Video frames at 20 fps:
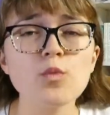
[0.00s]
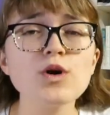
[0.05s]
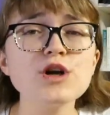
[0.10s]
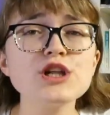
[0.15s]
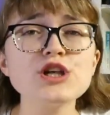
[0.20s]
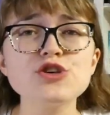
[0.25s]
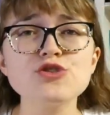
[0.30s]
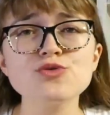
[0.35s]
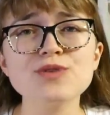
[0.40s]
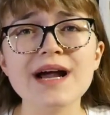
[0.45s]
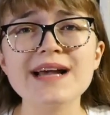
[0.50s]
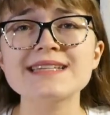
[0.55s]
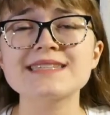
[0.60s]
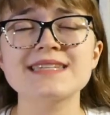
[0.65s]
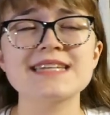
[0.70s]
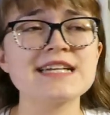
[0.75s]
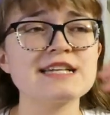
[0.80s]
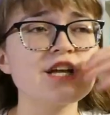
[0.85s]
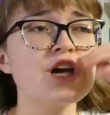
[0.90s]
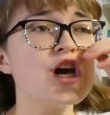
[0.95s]
What do you guys
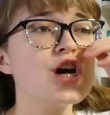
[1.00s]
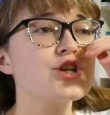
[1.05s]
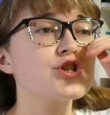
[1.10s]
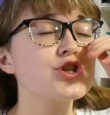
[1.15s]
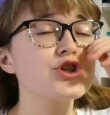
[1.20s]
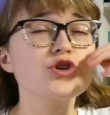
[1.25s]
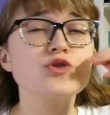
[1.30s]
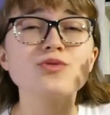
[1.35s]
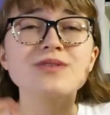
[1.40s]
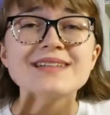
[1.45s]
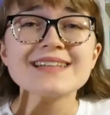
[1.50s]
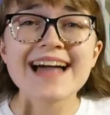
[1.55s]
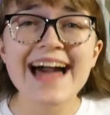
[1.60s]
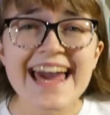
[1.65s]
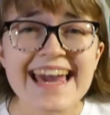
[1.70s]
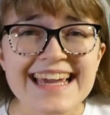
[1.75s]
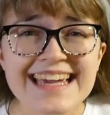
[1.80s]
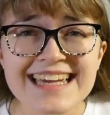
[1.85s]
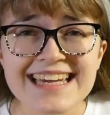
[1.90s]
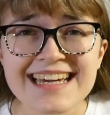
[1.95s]
think? Do you
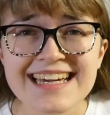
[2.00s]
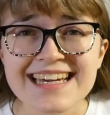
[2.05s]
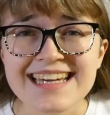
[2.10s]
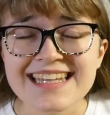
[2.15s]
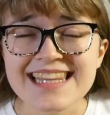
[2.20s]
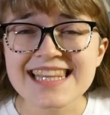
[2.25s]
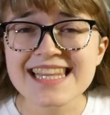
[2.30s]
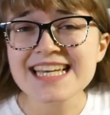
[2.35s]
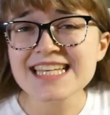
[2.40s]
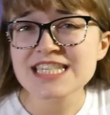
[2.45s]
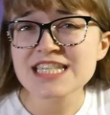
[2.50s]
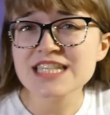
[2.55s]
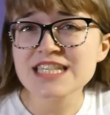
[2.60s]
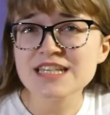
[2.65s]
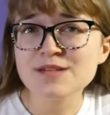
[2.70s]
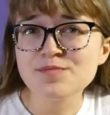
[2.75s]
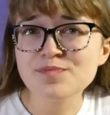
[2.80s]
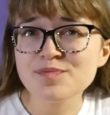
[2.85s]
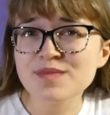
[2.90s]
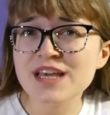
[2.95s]
like
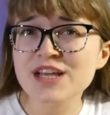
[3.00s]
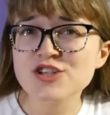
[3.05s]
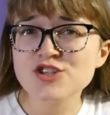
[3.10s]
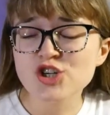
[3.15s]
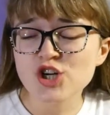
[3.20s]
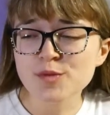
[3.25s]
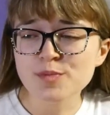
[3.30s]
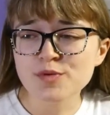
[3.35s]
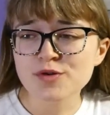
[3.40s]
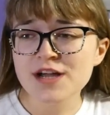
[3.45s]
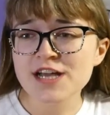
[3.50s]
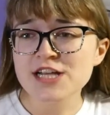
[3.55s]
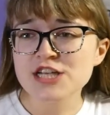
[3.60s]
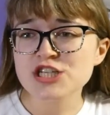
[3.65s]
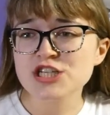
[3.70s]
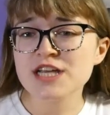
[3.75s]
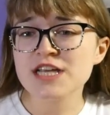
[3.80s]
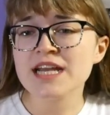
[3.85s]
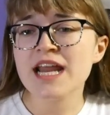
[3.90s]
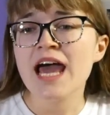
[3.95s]
this
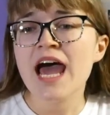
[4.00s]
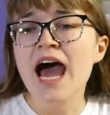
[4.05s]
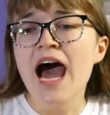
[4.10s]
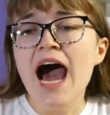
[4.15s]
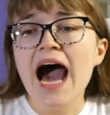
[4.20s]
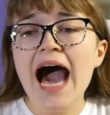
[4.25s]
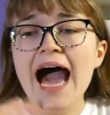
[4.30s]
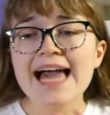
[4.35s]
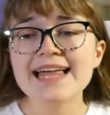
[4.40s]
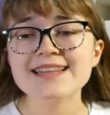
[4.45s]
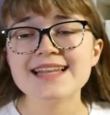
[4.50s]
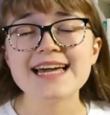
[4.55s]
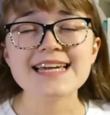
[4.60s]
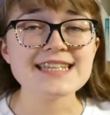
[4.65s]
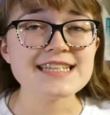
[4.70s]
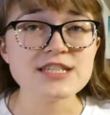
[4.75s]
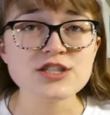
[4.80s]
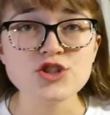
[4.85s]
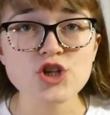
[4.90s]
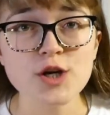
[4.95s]
interpretation? I like
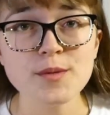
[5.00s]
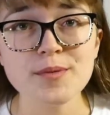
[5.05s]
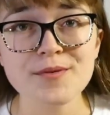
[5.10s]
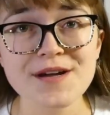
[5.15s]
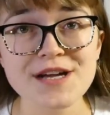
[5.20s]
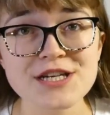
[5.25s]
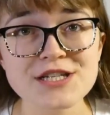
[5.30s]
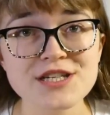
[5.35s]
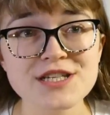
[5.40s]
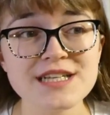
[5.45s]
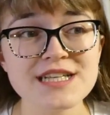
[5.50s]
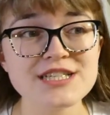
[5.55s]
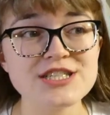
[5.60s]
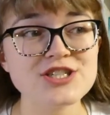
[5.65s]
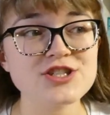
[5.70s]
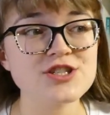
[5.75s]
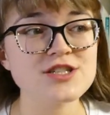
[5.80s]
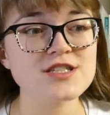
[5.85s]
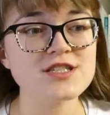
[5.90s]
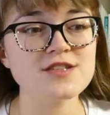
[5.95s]
this interpretation.
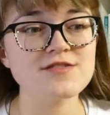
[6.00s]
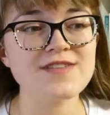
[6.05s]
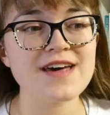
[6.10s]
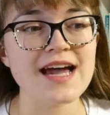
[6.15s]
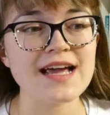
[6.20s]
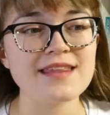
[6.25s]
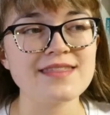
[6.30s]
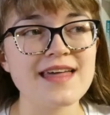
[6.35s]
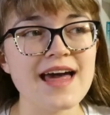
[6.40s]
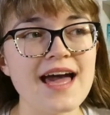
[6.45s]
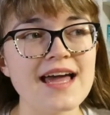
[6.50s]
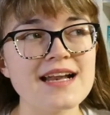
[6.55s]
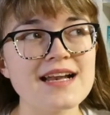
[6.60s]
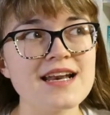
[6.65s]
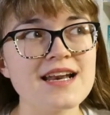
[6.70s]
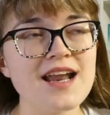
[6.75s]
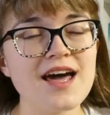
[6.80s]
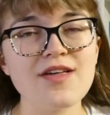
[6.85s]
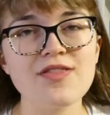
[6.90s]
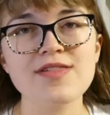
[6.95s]
It's just the fact
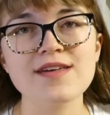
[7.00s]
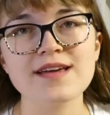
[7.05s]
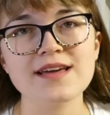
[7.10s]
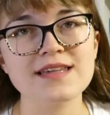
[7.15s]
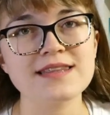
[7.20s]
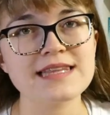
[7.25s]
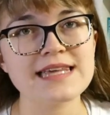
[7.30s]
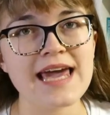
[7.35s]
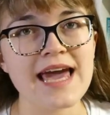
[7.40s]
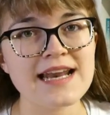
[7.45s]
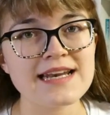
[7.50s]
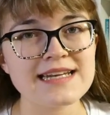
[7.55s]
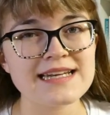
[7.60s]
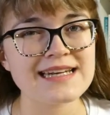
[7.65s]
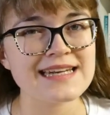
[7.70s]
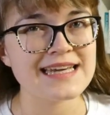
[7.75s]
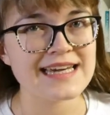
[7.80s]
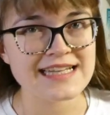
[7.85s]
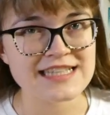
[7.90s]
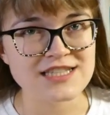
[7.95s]
that nothing in the
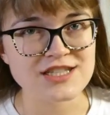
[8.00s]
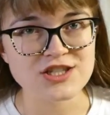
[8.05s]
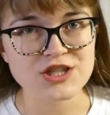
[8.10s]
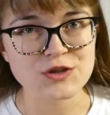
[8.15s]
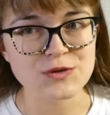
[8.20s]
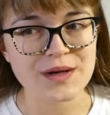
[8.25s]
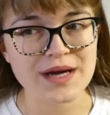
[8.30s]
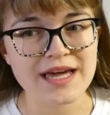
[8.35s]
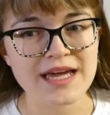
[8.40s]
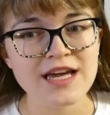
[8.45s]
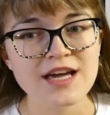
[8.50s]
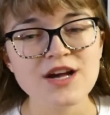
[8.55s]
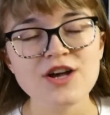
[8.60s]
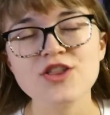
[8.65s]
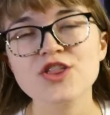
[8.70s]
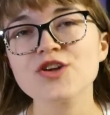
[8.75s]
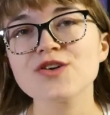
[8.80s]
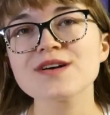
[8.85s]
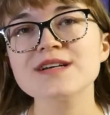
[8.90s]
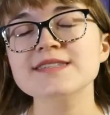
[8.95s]
ending hints to it.
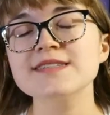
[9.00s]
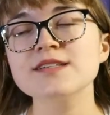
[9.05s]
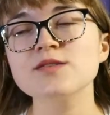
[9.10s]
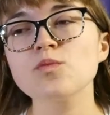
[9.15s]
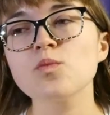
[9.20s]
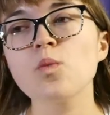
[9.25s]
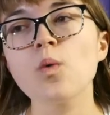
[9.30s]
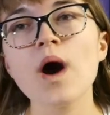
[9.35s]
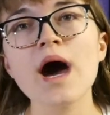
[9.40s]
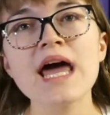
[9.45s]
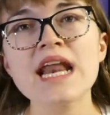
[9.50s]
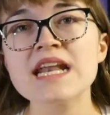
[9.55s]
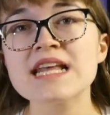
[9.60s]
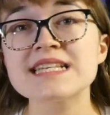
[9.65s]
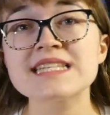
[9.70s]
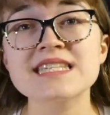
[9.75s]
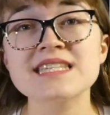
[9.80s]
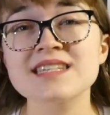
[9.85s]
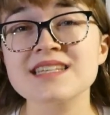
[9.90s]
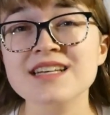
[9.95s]
There isn't
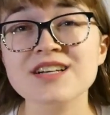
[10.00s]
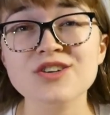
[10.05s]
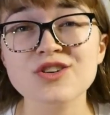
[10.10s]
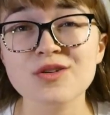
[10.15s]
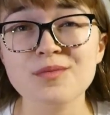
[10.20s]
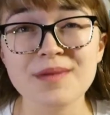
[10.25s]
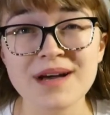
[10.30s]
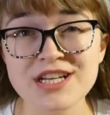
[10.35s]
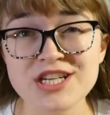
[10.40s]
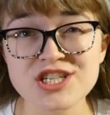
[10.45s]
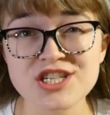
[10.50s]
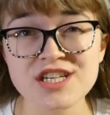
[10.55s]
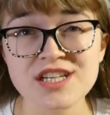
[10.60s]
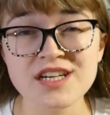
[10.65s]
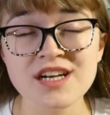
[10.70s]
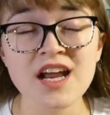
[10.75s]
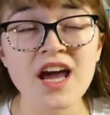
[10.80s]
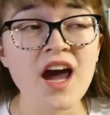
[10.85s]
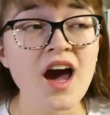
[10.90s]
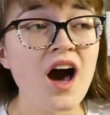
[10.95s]
one single
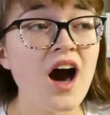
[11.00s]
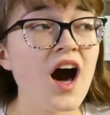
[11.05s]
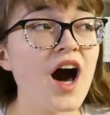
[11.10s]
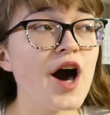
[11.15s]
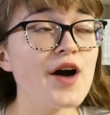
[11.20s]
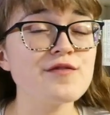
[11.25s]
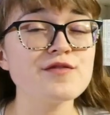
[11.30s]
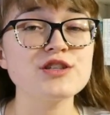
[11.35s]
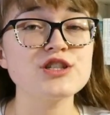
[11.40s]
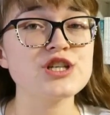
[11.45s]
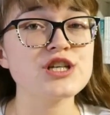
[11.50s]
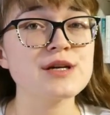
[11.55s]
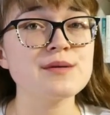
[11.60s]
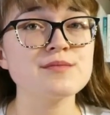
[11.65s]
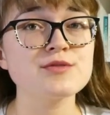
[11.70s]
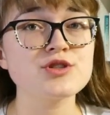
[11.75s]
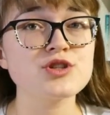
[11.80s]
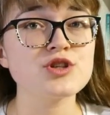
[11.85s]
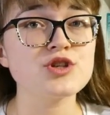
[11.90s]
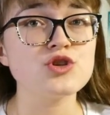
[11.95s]
mention of
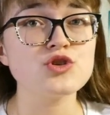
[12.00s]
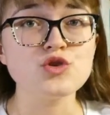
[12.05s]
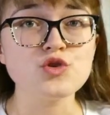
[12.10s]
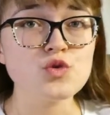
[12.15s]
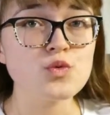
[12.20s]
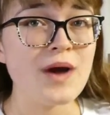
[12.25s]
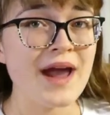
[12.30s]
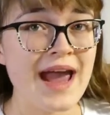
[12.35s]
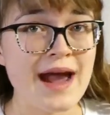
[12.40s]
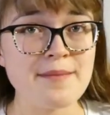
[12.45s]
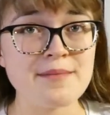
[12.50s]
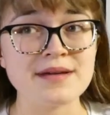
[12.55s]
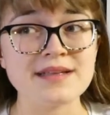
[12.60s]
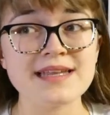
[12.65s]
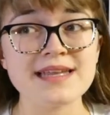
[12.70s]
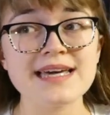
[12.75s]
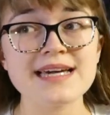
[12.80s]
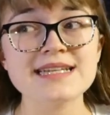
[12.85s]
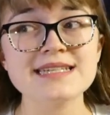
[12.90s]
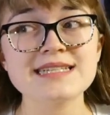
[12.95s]
Jim's new
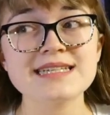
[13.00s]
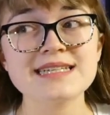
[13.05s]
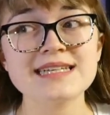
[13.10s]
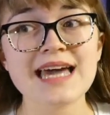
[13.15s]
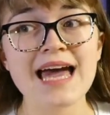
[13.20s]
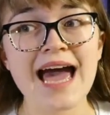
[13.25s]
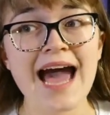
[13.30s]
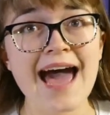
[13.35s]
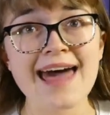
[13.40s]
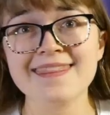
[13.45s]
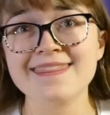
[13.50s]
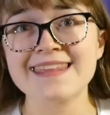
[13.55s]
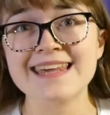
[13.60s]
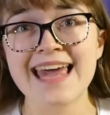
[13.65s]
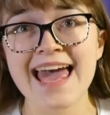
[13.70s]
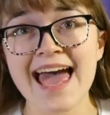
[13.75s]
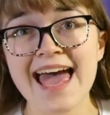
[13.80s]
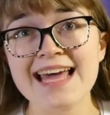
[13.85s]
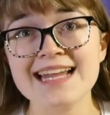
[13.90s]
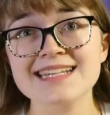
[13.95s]
amulet at the
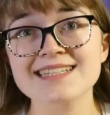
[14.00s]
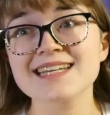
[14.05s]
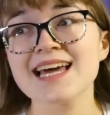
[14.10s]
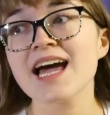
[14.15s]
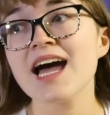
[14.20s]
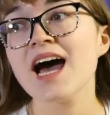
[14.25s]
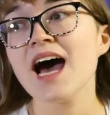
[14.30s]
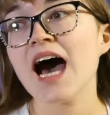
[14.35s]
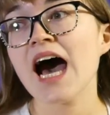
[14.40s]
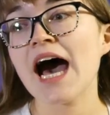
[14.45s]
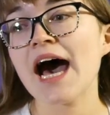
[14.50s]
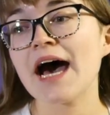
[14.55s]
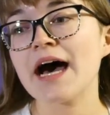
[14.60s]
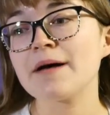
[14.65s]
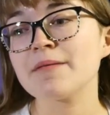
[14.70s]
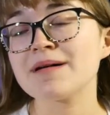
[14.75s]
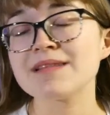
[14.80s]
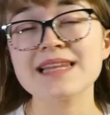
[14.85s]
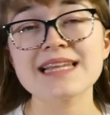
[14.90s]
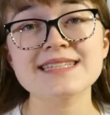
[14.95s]
end.
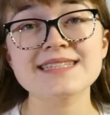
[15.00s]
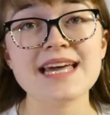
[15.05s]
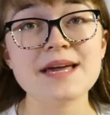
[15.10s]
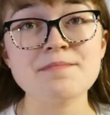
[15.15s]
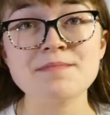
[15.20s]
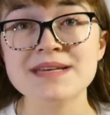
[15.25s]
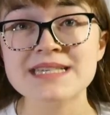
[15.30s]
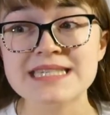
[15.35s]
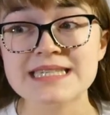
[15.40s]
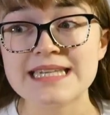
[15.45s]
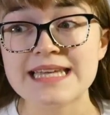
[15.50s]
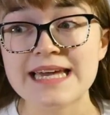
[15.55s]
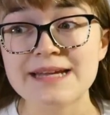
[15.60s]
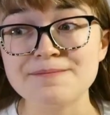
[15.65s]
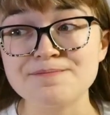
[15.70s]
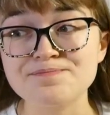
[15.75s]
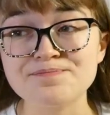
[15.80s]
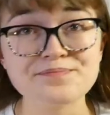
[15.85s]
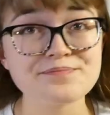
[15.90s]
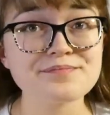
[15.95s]
Unless I missed
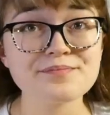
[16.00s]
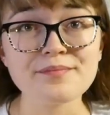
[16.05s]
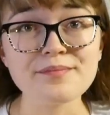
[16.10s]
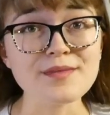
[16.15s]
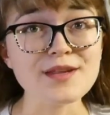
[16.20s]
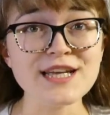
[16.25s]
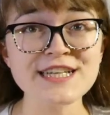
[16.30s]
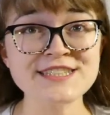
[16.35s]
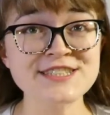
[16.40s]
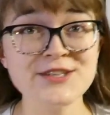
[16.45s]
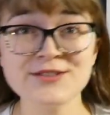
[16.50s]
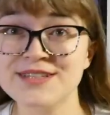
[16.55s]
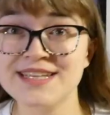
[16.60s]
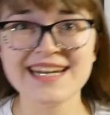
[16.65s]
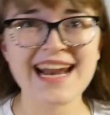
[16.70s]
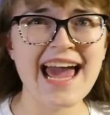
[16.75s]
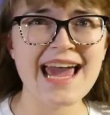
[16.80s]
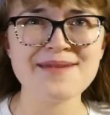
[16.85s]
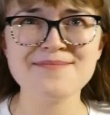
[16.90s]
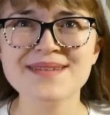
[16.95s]
it. So
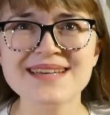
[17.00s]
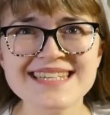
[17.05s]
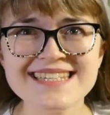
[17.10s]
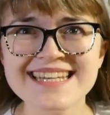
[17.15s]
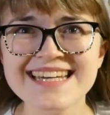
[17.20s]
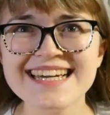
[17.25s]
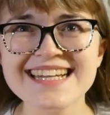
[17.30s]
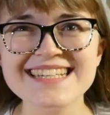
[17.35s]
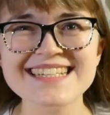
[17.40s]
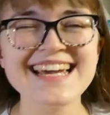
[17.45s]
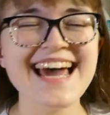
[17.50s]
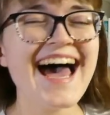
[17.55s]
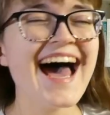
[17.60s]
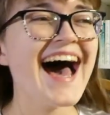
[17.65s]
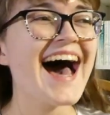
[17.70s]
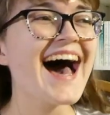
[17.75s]
did I miss it?